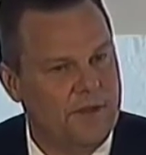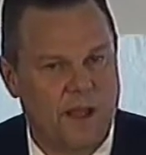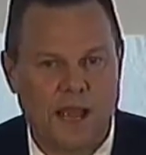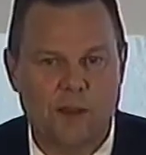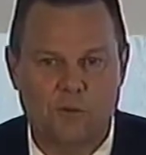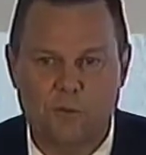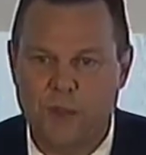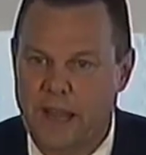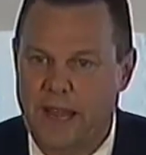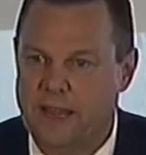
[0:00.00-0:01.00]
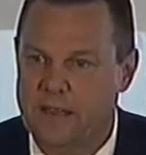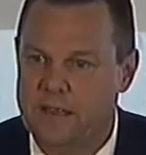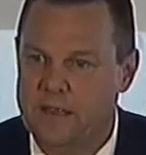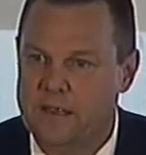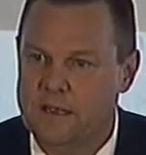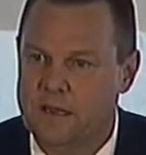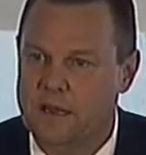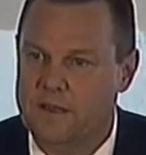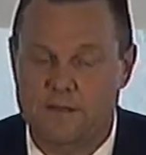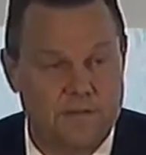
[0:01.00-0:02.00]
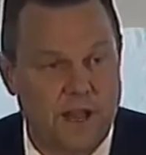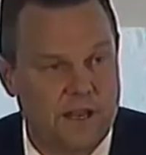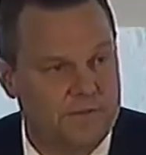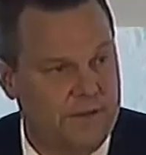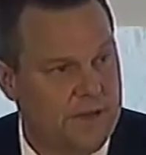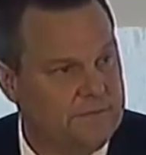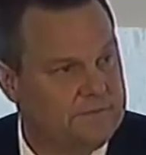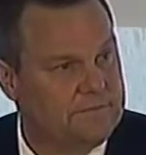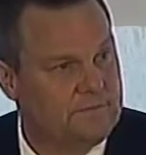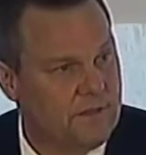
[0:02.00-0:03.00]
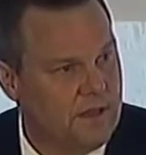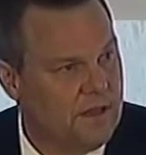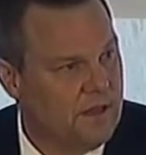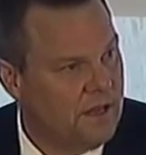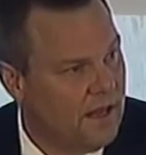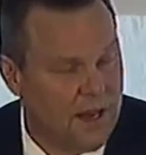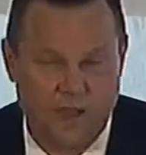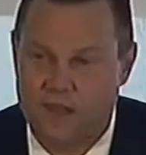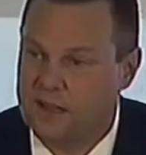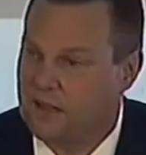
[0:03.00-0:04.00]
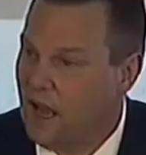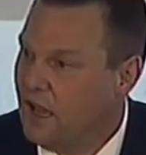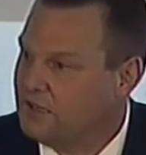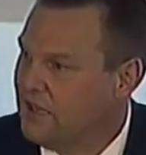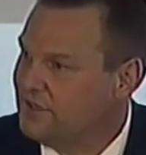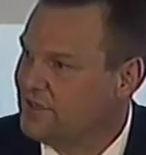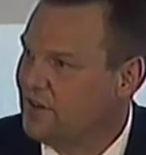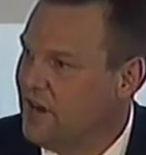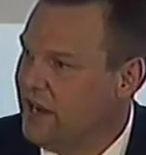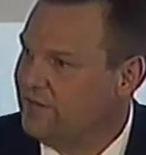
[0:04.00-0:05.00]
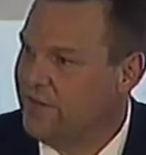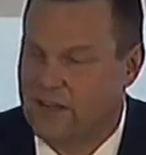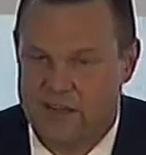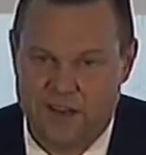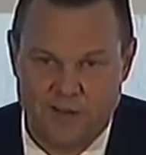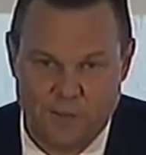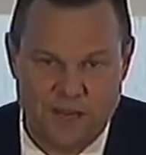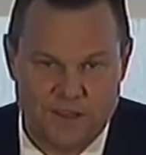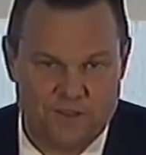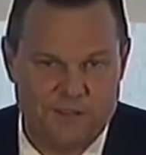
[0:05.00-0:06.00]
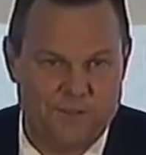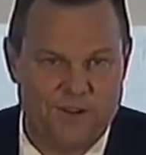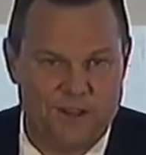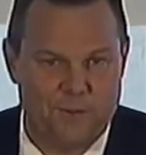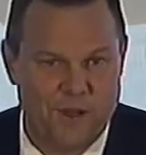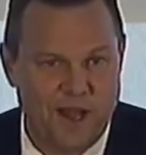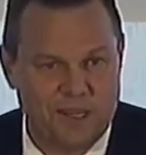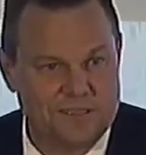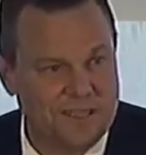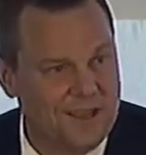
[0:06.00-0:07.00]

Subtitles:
I will pay your filing fee." And I thought, gosh, that's great. Figuring it'd be $300-400 bucks.